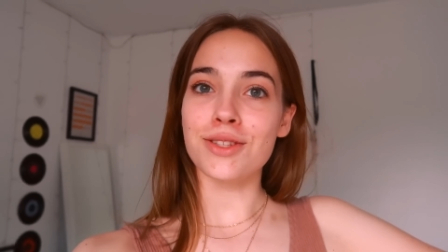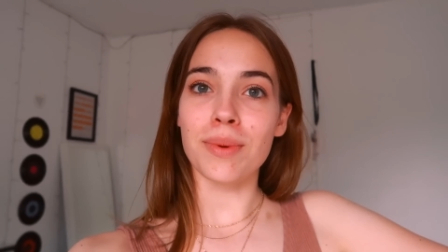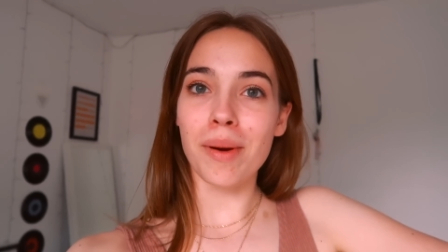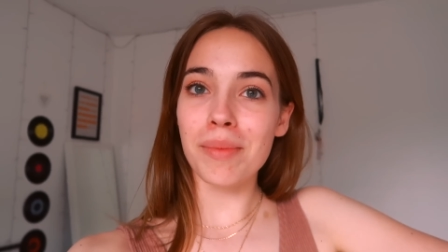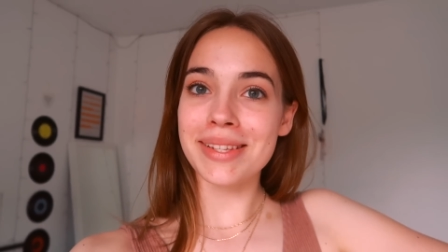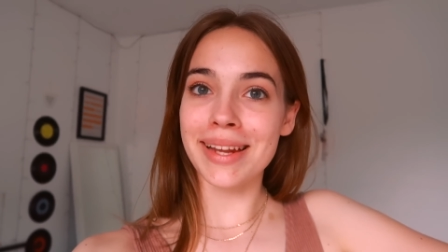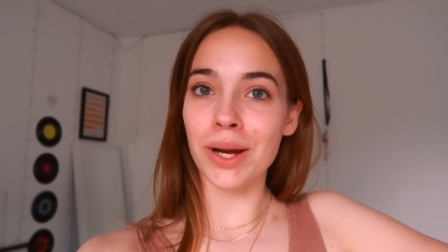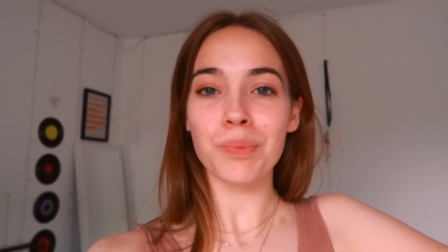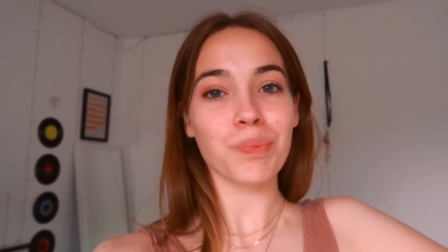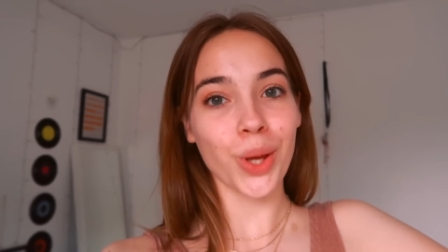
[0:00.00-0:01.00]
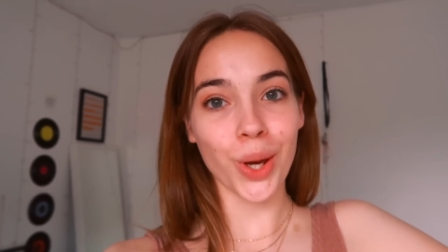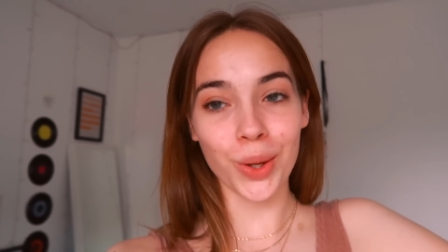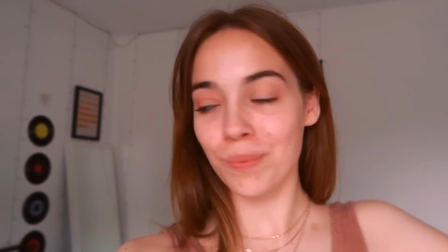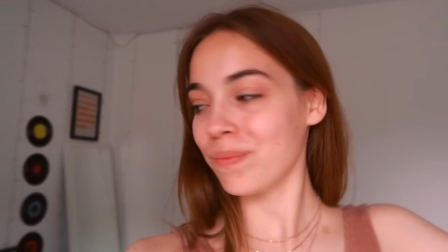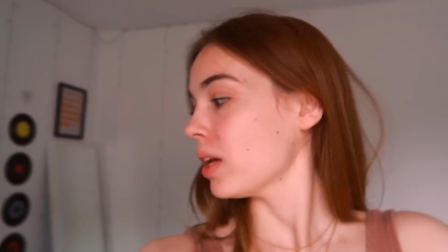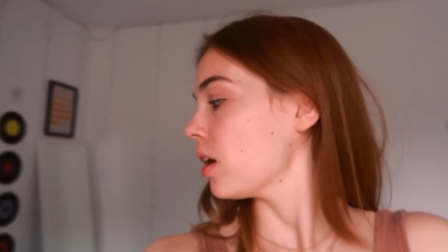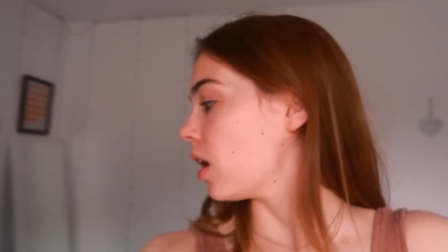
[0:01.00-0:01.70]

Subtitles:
so my mum is now home,